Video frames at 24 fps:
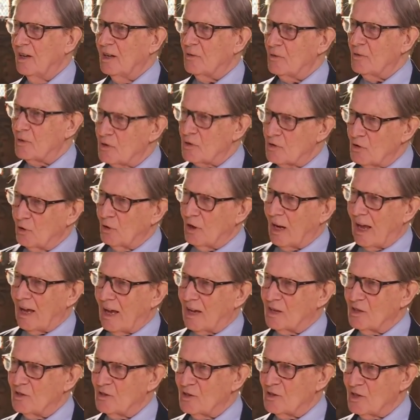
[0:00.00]
The Withdrawal Act
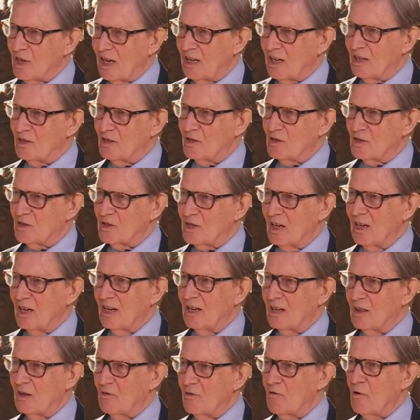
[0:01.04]
contains
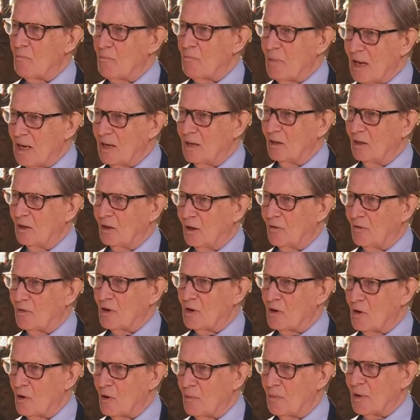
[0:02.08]
the repeal of the
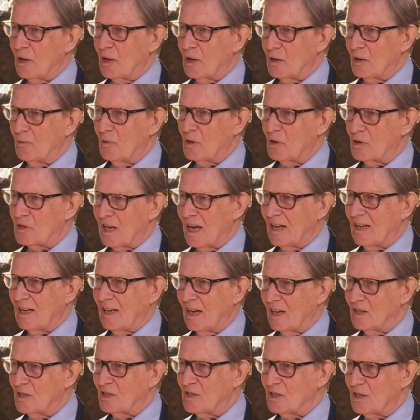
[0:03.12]
European Community Act
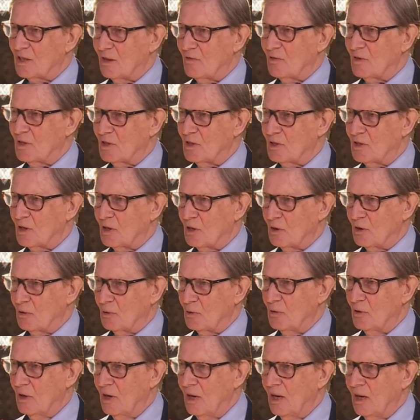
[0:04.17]

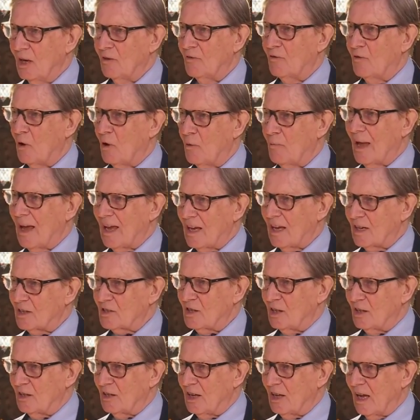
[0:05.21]
1972 from
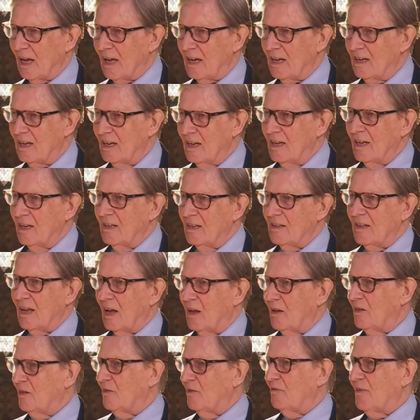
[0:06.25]
exit day.
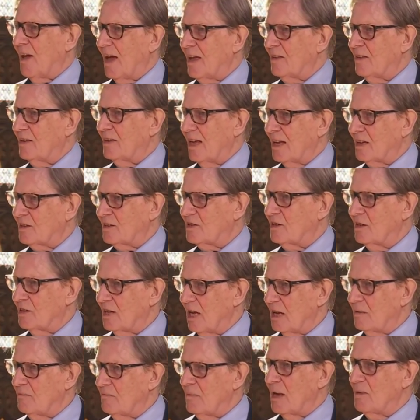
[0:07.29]
Now, the fact that exit
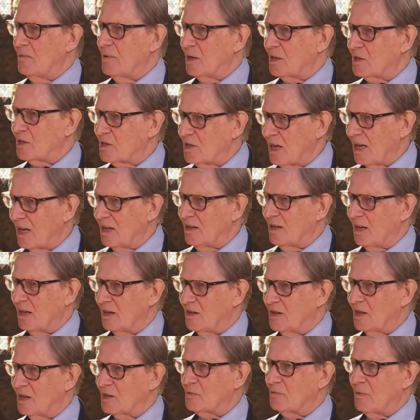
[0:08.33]
day may be
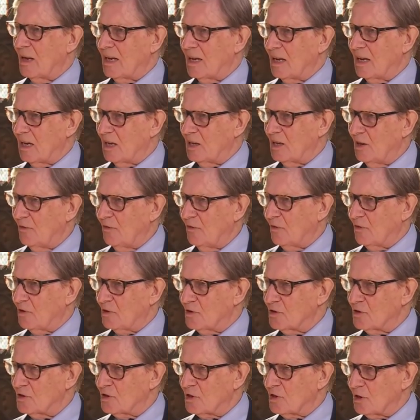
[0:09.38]
extended doesn't make any
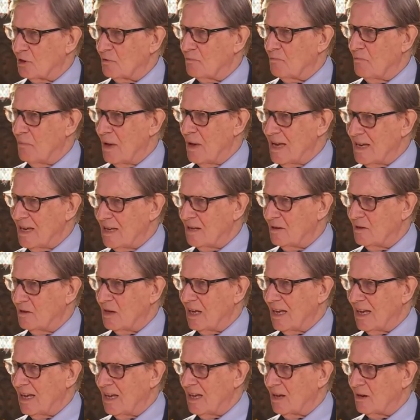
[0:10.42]
difference to the main
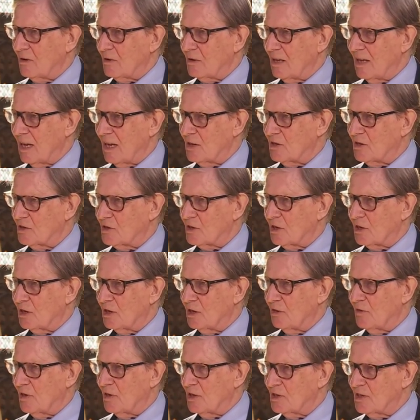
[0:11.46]

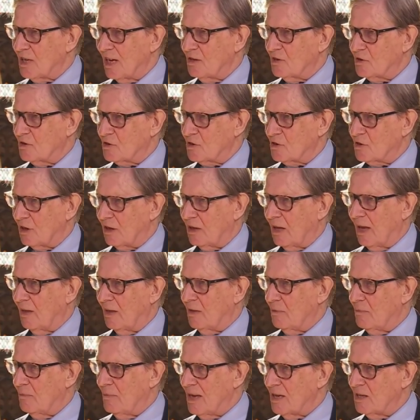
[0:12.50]
legislative intention and
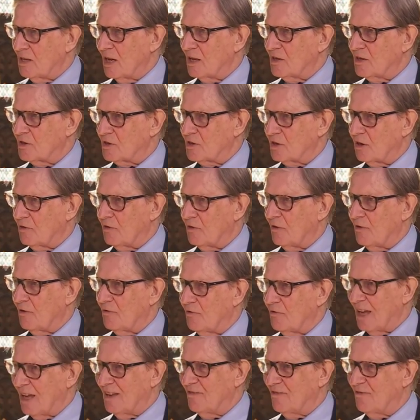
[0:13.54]
the main legislative
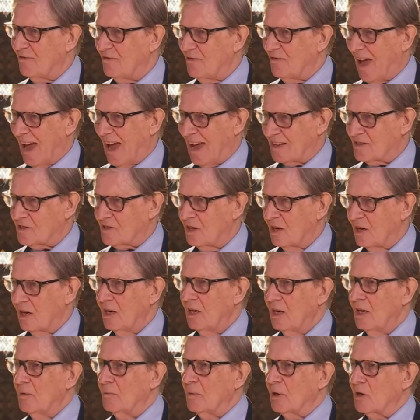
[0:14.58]
effect,
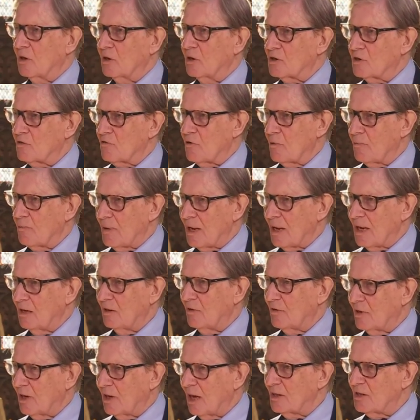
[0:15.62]
because the repeal
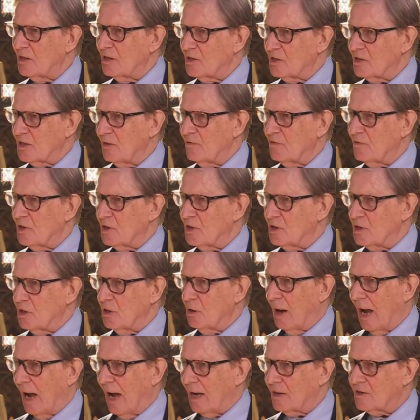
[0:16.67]
of the
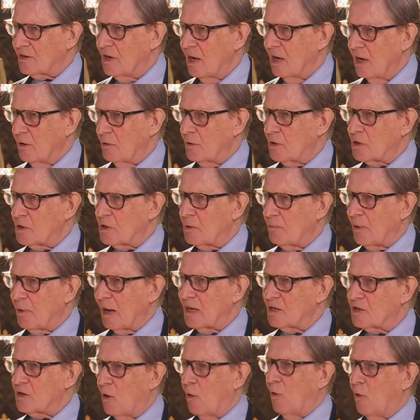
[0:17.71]
1972 Act, which
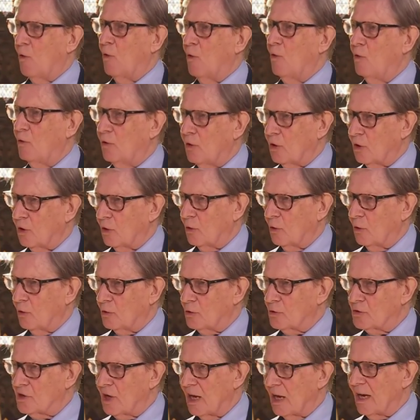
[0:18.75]
applies to all the
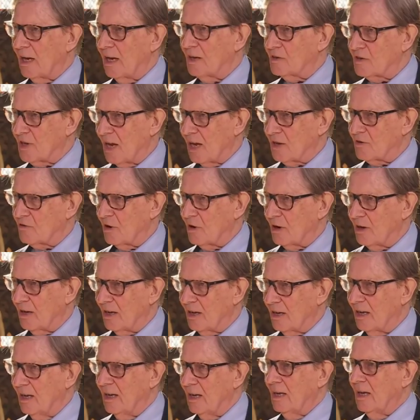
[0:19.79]
laws, etc.,
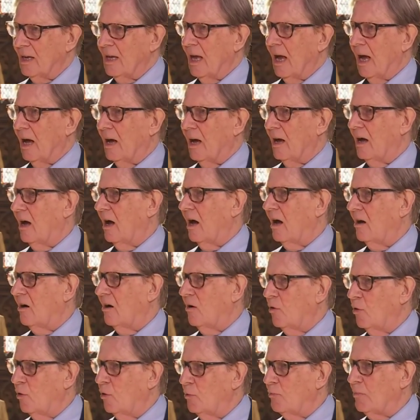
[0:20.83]

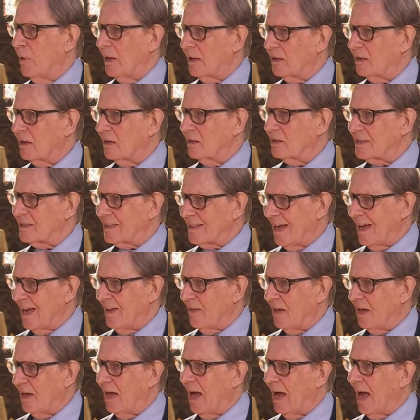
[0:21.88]
are all bundled
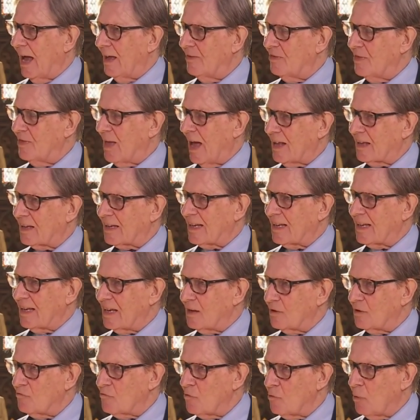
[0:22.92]
together, and
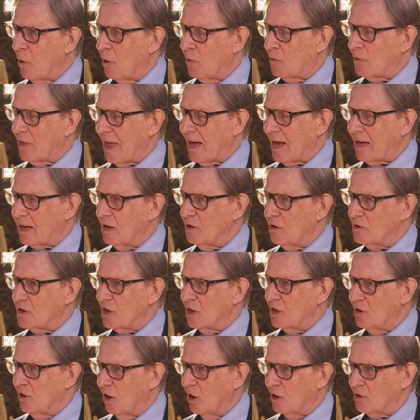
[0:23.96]
that goes
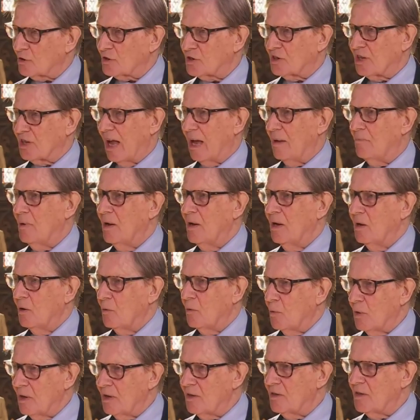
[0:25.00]
in lockstep
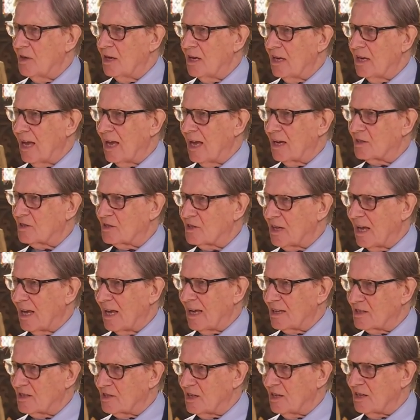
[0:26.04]
with the
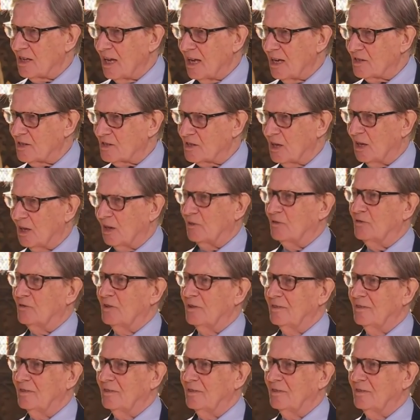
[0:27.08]
exit day itself.